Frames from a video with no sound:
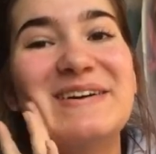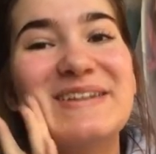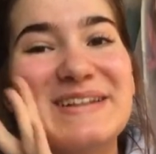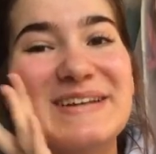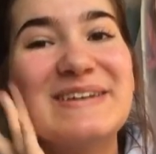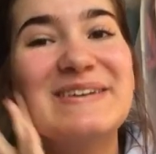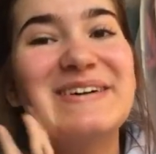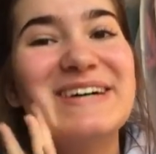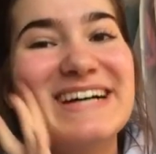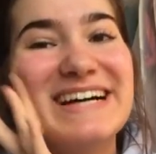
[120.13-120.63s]

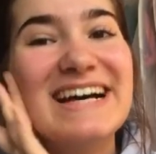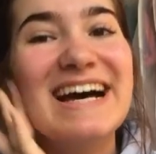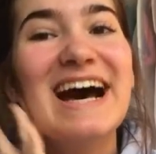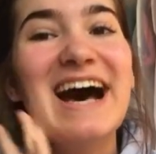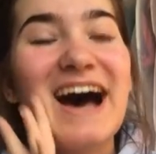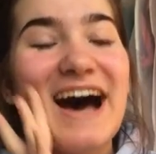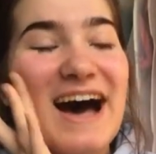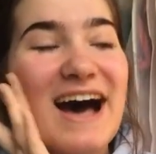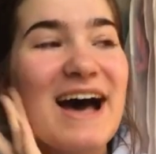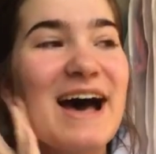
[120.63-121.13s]
clue.
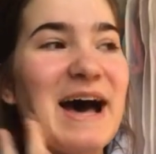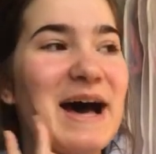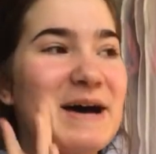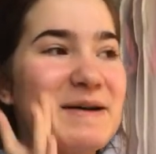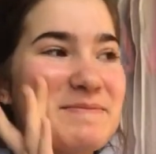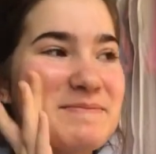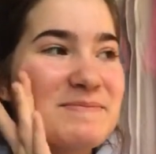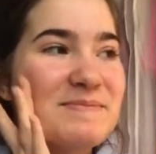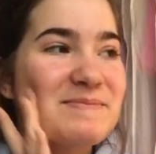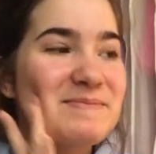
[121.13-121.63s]

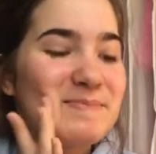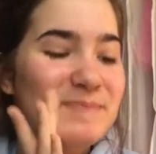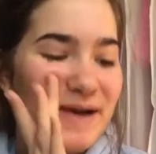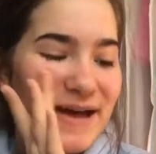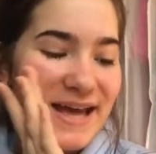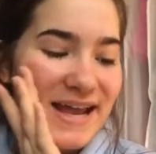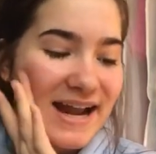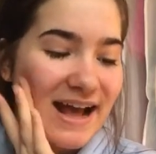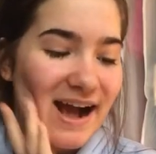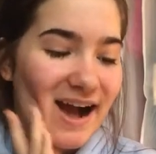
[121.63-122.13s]

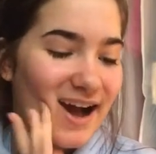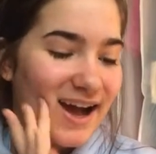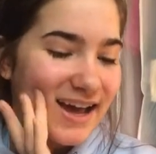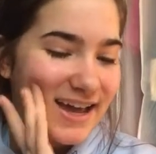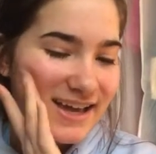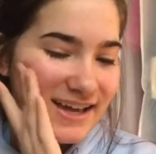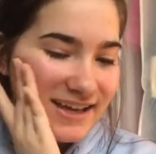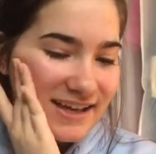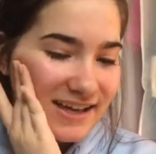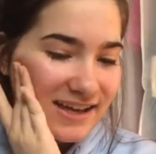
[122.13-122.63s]
But
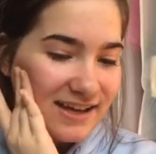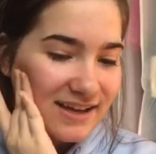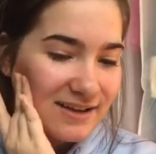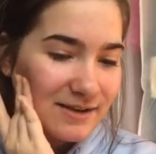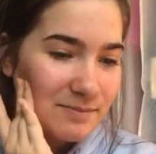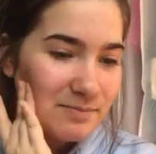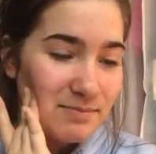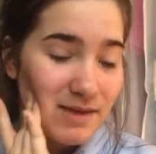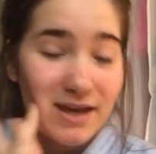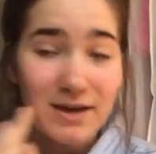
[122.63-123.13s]

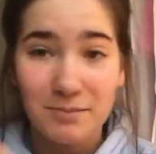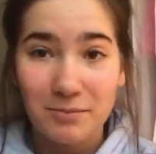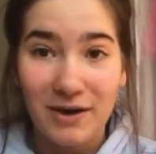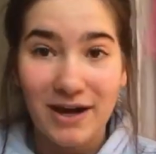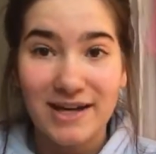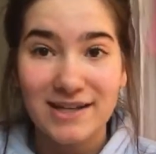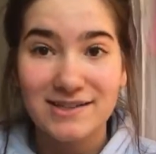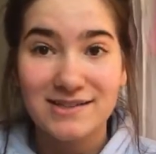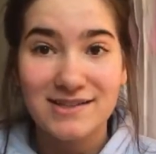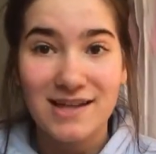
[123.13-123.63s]

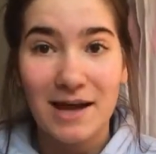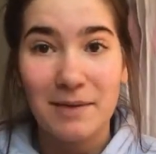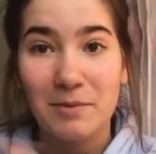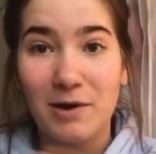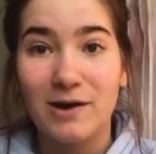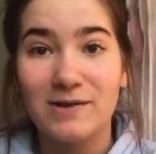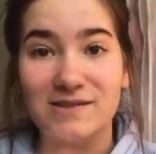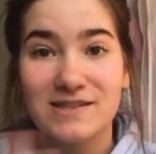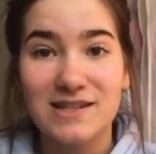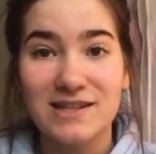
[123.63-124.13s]
makeup-wise, I'm
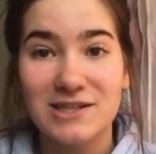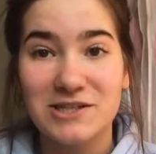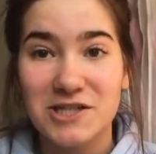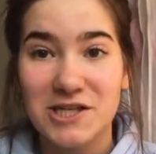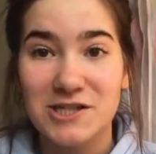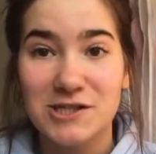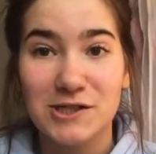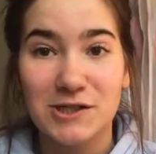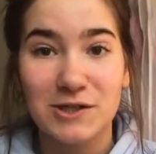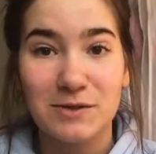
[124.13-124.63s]
constantly
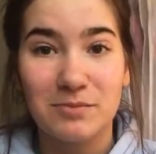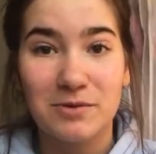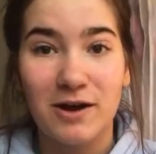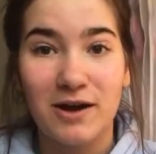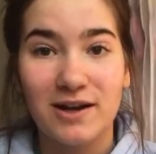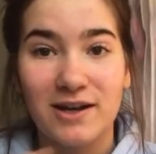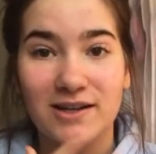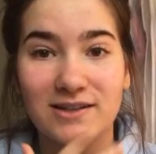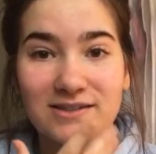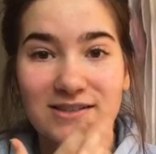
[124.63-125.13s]
changing the
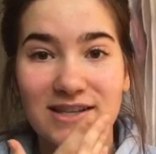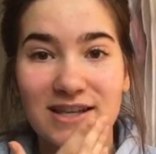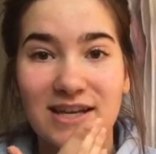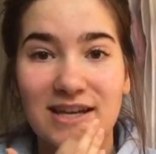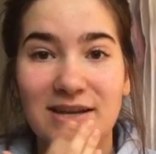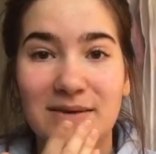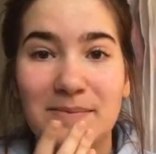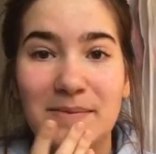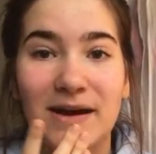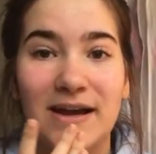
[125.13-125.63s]
products
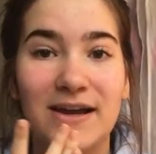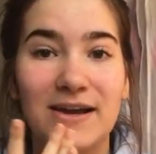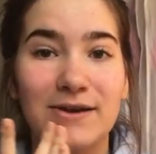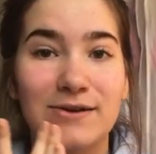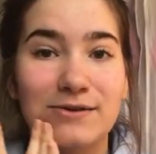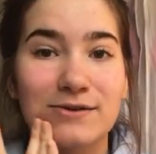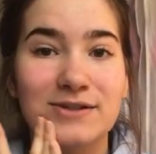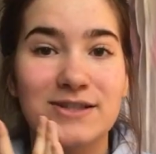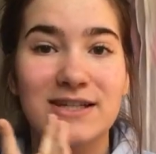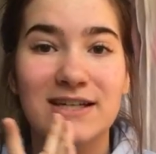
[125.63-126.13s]
in my
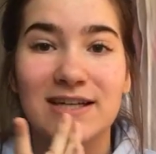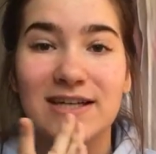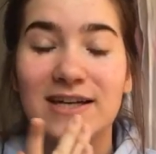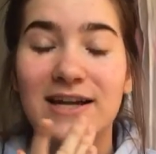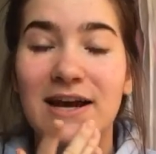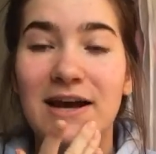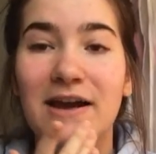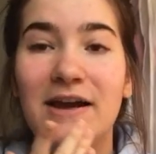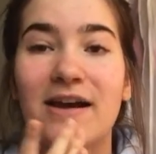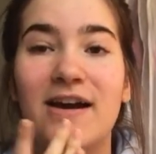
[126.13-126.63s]
routine,
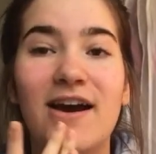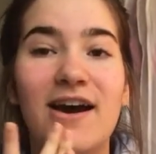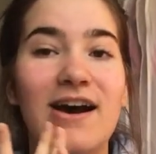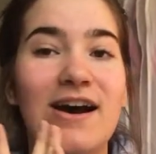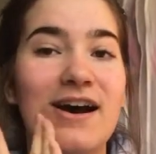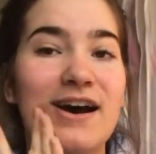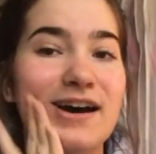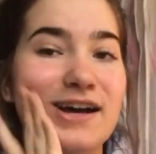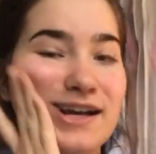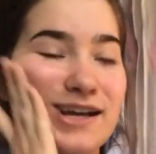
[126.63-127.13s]

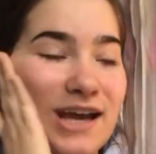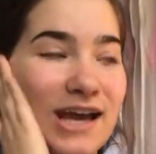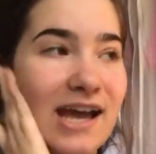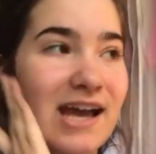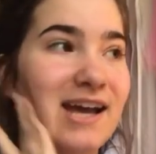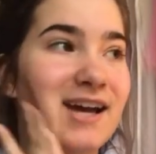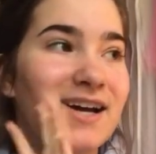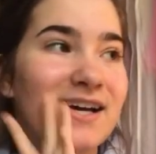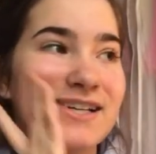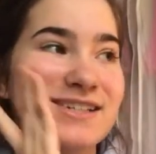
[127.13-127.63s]

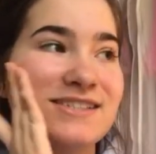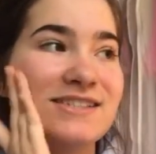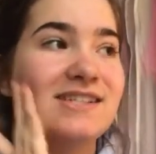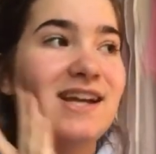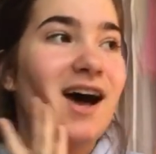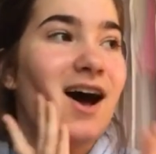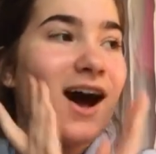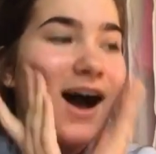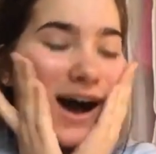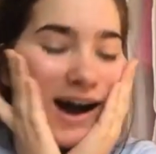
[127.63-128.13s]
and
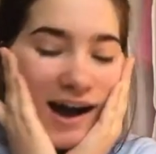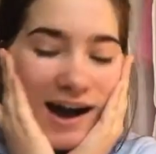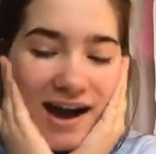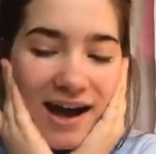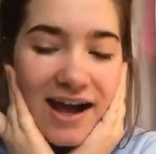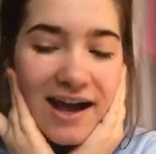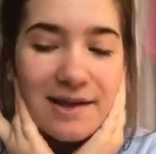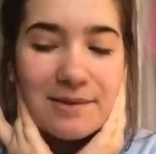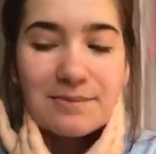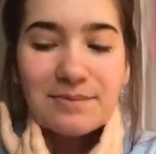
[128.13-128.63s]

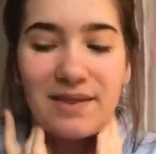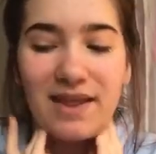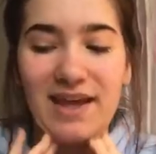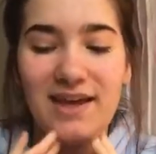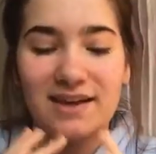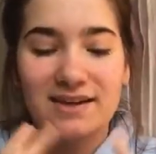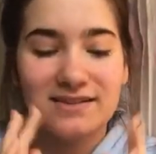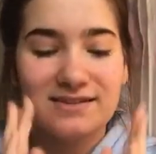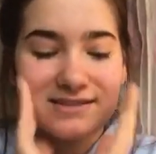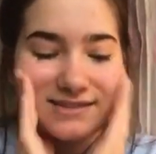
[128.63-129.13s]

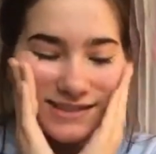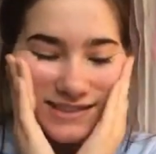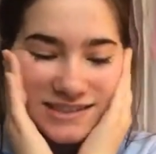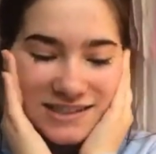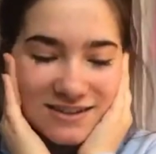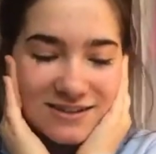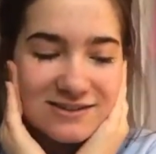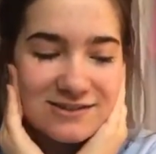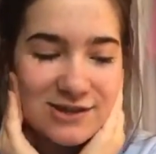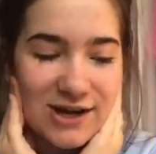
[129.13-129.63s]
I'm like
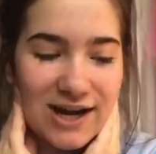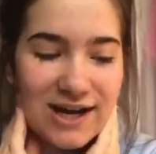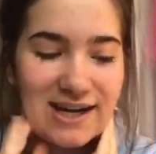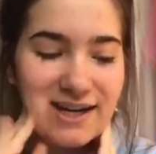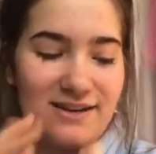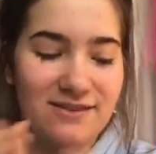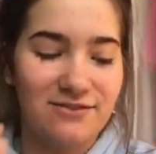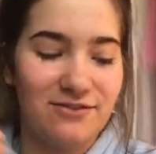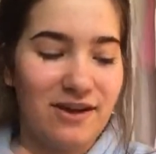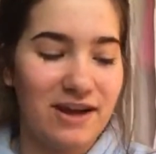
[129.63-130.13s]
still
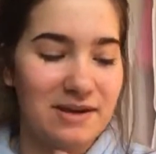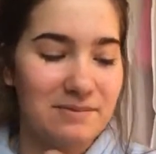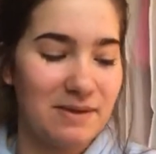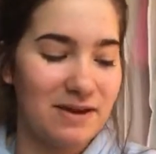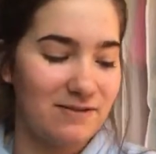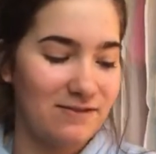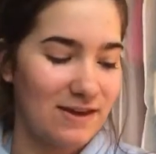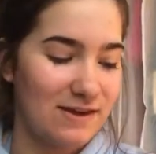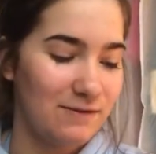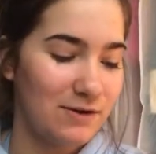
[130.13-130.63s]
trying to find
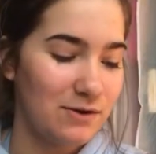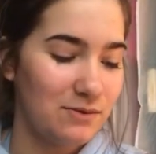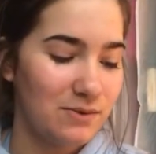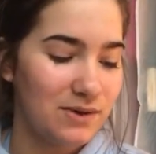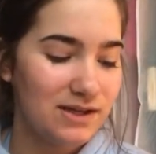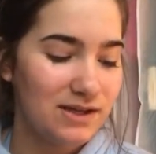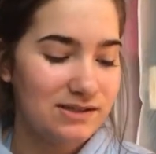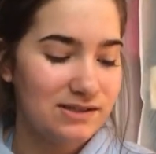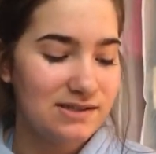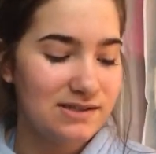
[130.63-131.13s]
my favorite
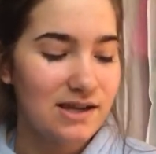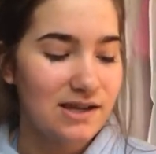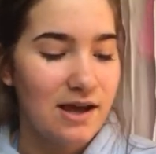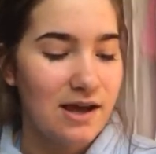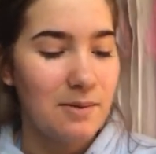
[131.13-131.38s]
ones,